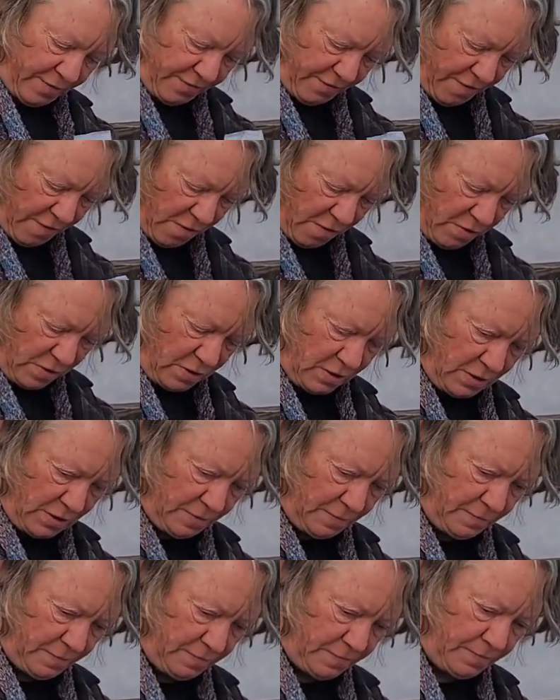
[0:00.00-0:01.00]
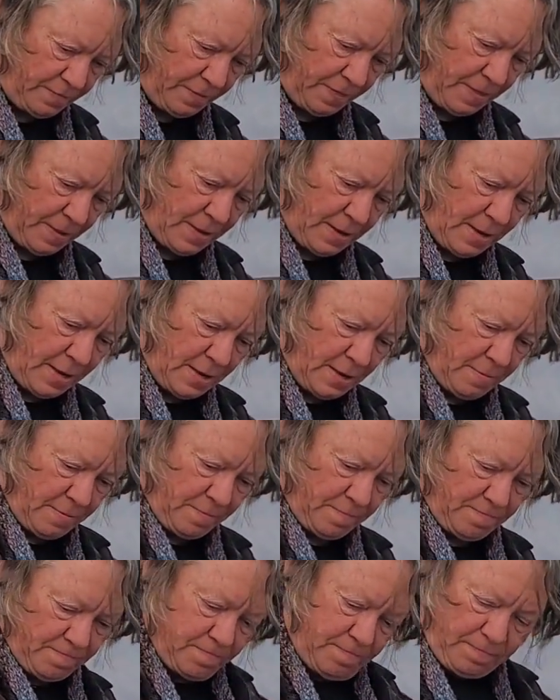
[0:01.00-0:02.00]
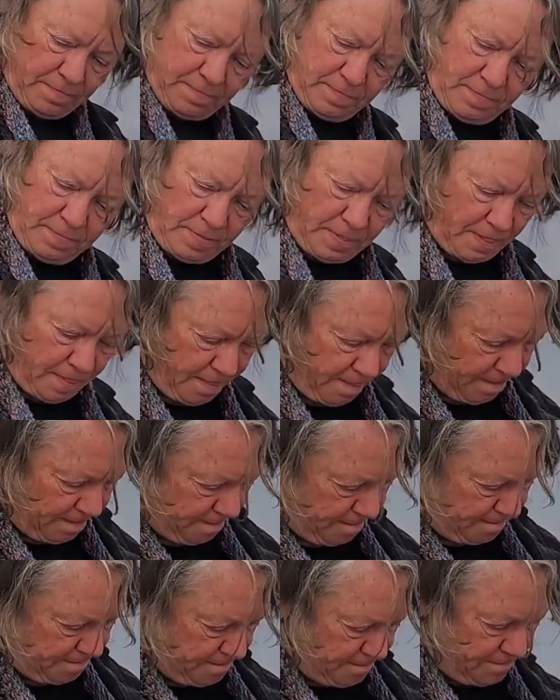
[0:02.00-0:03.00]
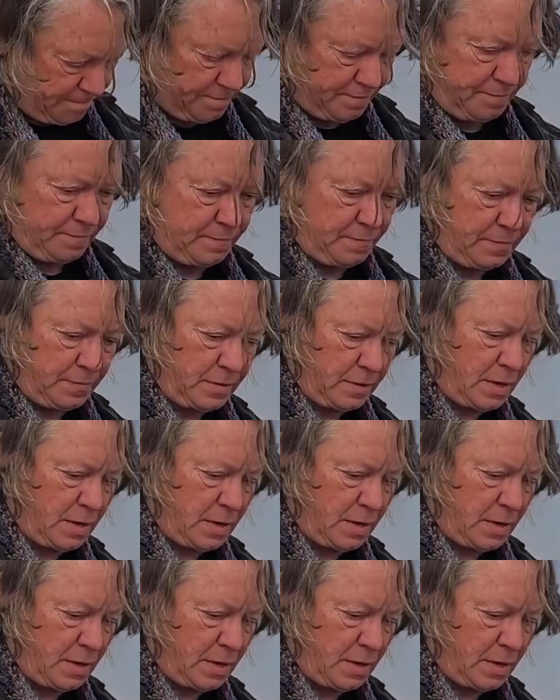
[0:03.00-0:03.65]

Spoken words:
Yep. So and then where do you store these?